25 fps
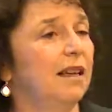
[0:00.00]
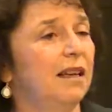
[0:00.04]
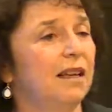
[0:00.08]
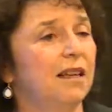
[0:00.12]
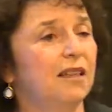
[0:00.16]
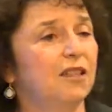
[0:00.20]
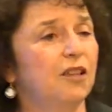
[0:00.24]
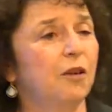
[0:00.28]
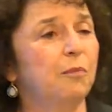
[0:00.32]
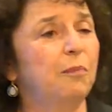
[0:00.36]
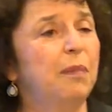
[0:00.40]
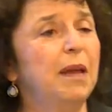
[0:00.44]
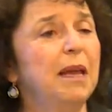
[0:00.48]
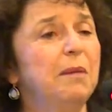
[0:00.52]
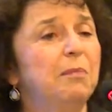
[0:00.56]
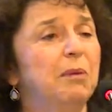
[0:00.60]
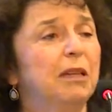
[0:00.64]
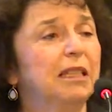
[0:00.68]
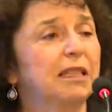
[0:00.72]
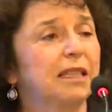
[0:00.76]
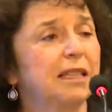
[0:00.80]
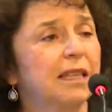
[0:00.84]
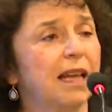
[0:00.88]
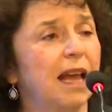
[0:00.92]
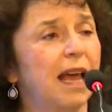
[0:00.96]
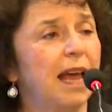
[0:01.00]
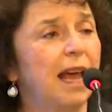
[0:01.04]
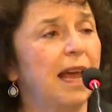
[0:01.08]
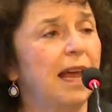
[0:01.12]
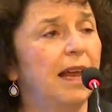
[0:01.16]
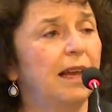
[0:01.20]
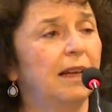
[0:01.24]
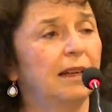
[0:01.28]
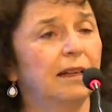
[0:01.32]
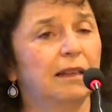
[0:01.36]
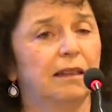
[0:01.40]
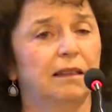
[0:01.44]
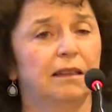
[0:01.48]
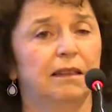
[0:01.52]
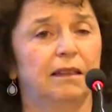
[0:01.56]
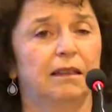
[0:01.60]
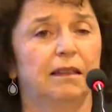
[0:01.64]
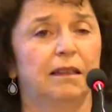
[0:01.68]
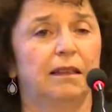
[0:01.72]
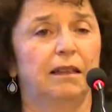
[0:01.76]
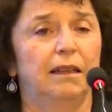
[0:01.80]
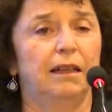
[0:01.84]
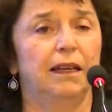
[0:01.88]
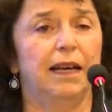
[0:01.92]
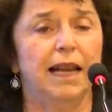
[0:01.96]
So people say,
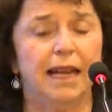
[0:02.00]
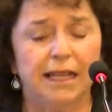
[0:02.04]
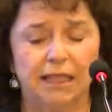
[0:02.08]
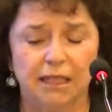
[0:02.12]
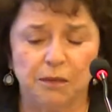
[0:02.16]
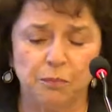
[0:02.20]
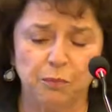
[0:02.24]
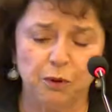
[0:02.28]
let's